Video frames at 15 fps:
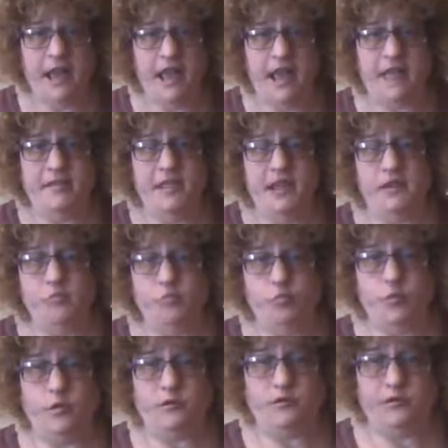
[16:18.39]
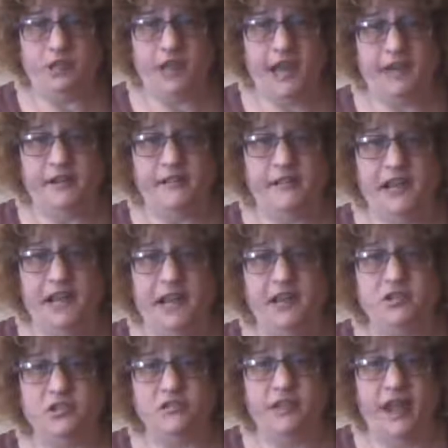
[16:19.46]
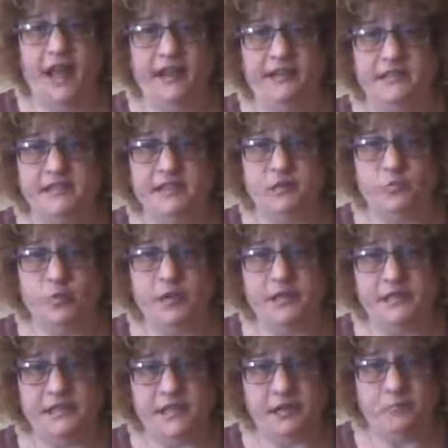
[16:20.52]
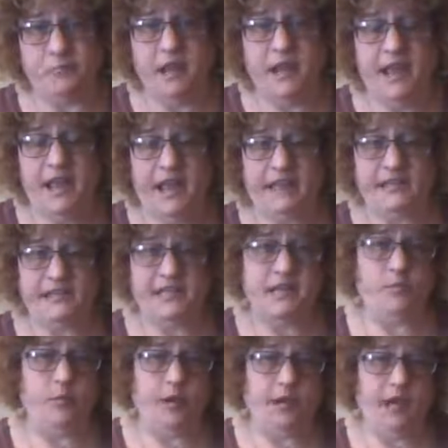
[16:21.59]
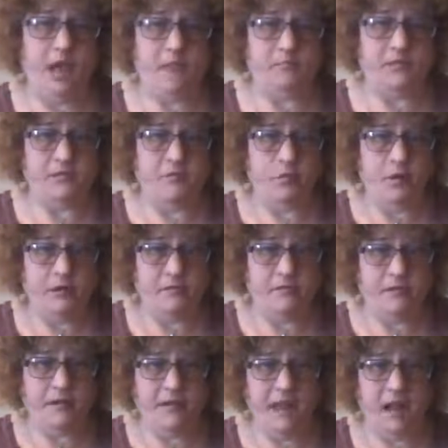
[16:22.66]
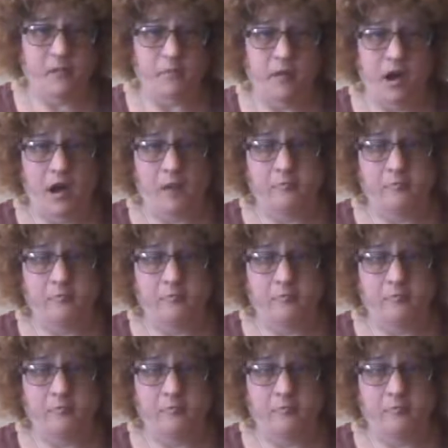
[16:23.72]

And then we'll channel the angel guidance and wisdom and see what comes forth for them